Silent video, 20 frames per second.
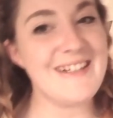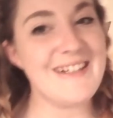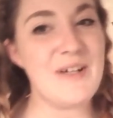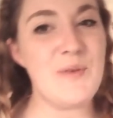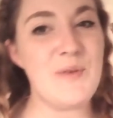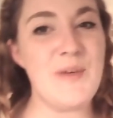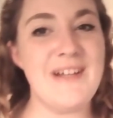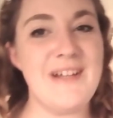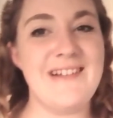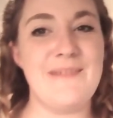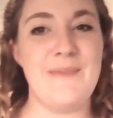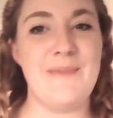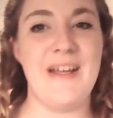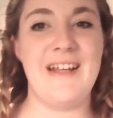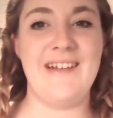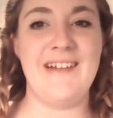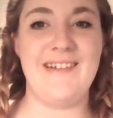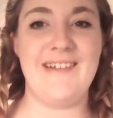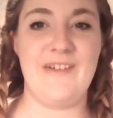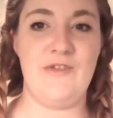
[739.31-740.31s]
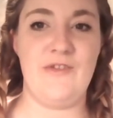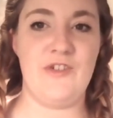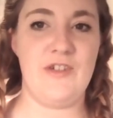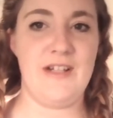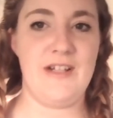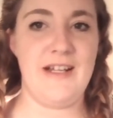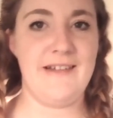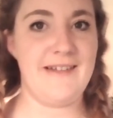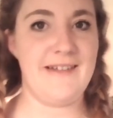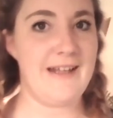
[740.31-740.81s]
which makes
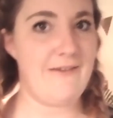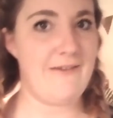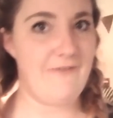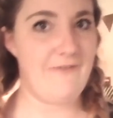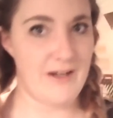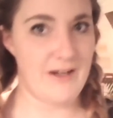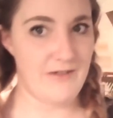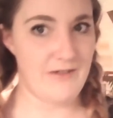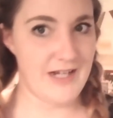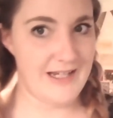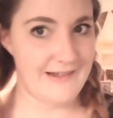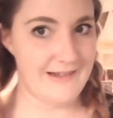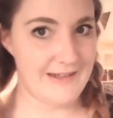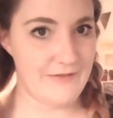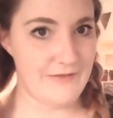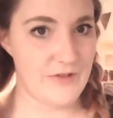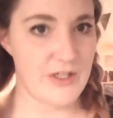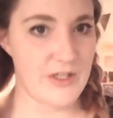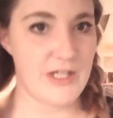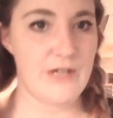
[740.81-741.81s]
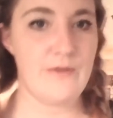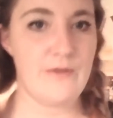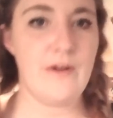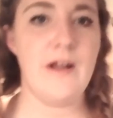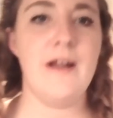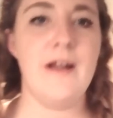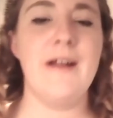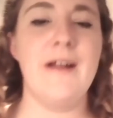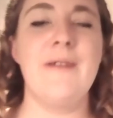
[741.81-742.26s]
socializing very easy for you,